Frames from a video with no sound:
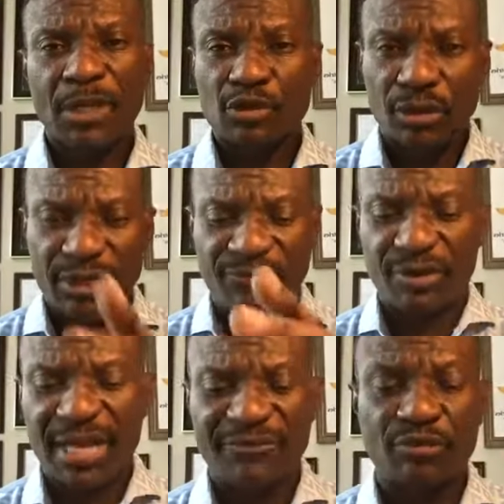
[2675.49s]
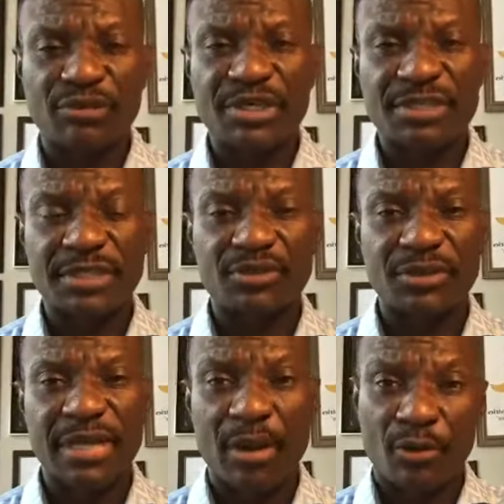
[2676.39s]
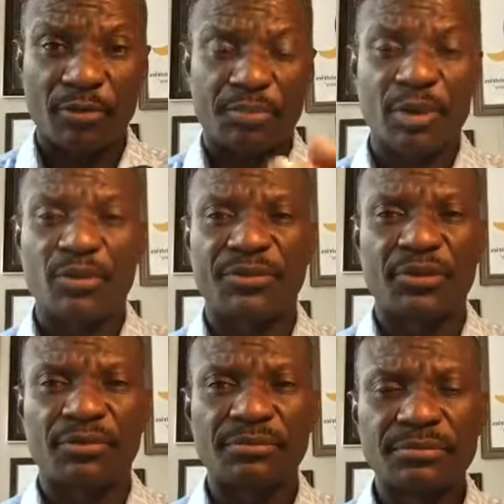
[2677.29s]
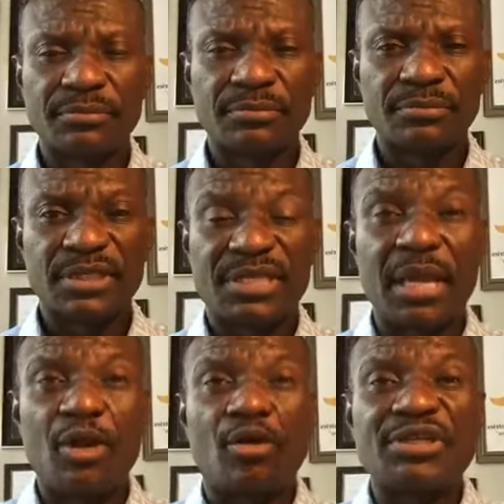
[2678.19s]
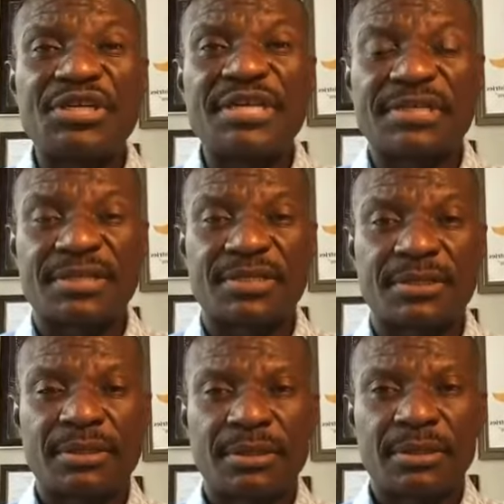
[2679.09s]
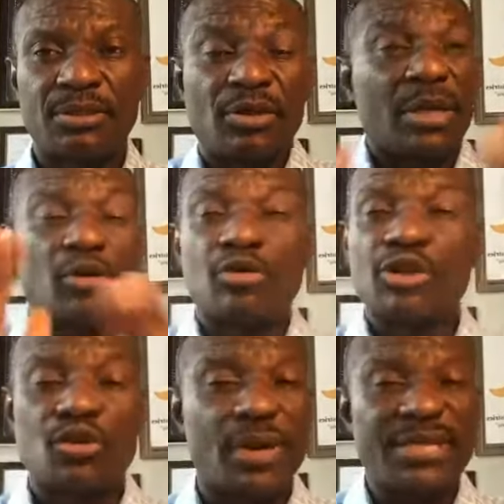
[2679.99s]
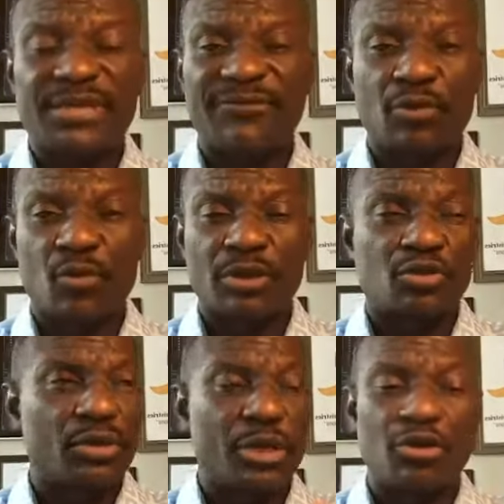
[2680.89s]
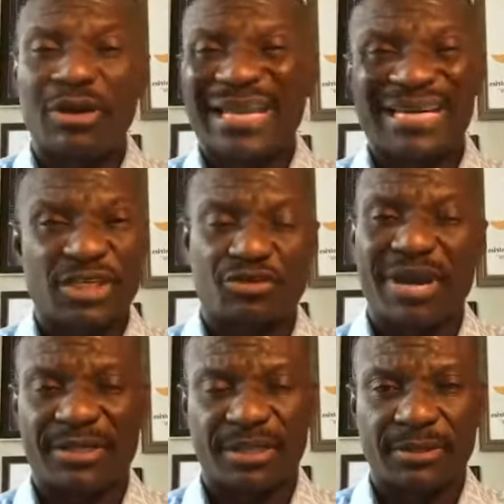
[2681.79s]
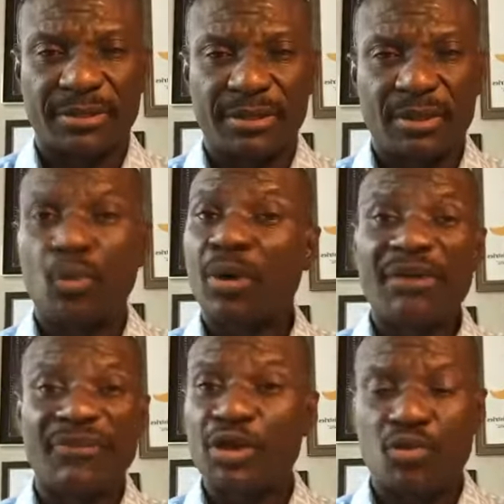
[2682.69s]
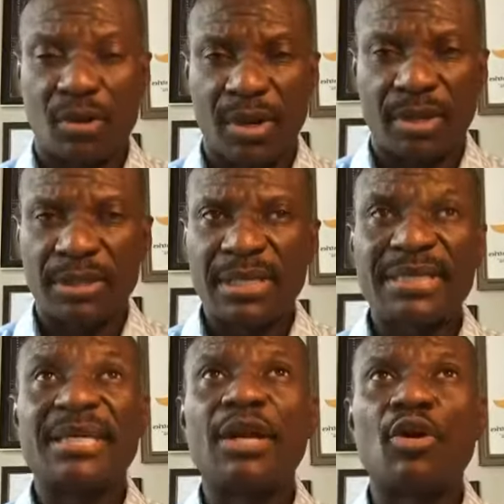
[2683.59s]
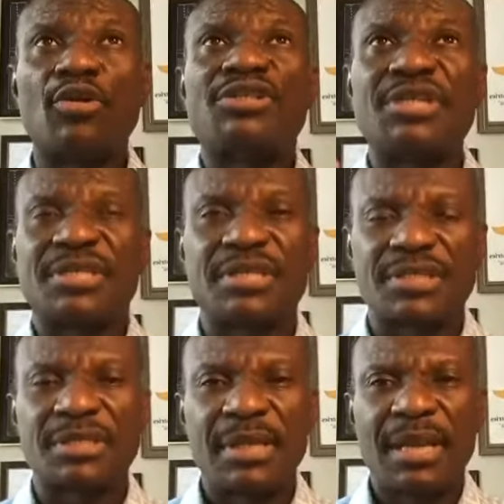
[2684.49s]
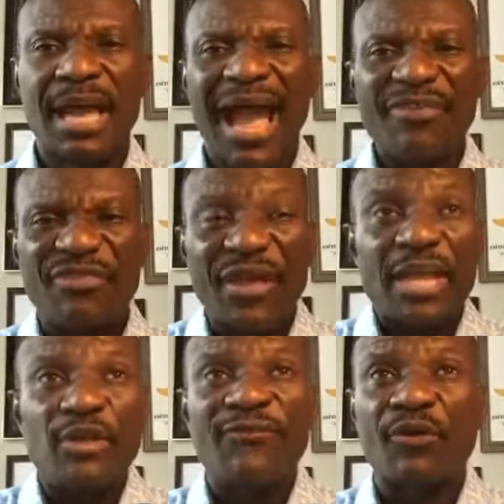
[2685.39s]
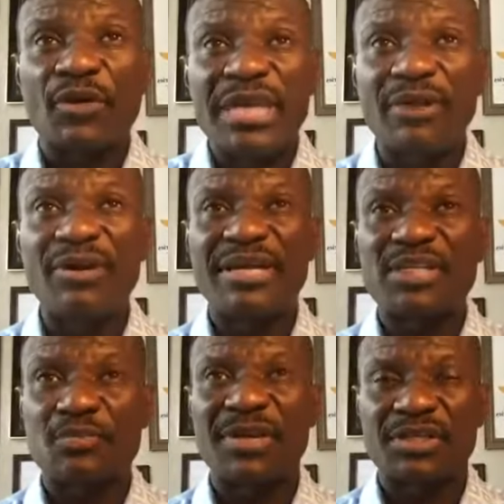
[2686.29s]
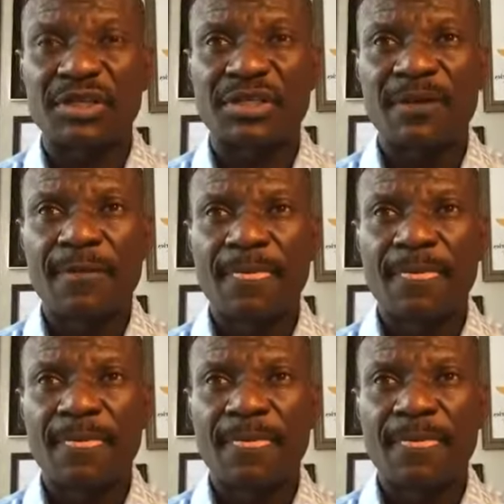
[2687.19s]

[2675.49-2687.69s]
So give your life to Jesus today. I want to pray with you. Say, Lord Jesus, you can close your eyes if you want so that you don't get distracted. Wherever you are, say, Lord Jesus, I thank you for hearing this message.